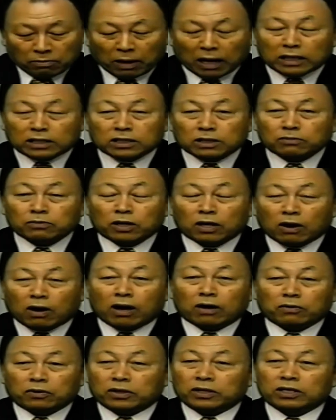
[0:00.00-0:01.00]
So that
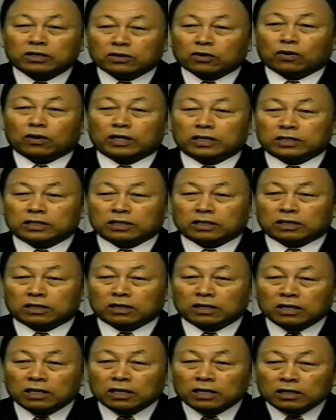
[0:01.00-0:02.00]
a church that is
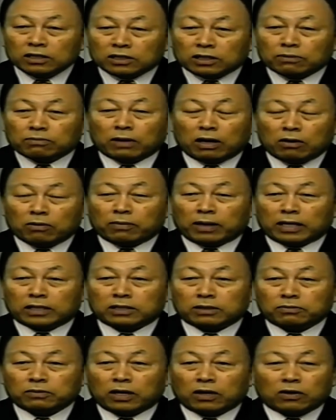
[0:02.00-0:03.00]
doing according
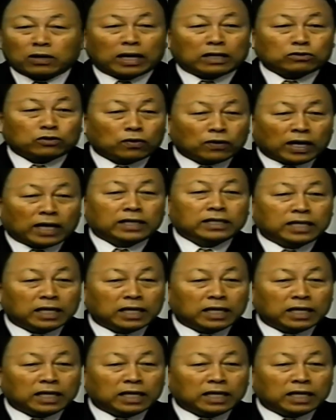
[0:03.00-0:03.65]
to the word,